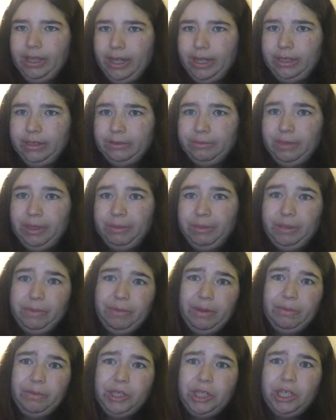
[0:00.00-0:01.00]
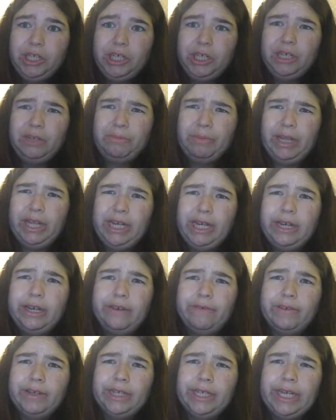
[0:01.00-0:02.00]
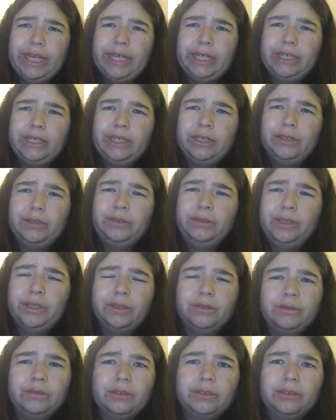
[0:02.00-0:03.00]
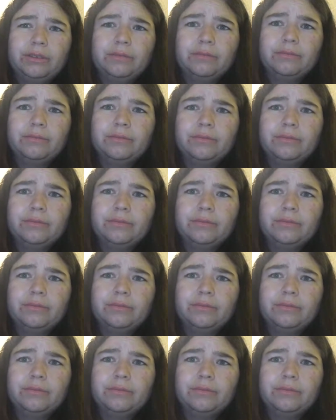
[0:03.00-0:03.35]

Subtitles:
Maybe she should have played a different character. Who knows?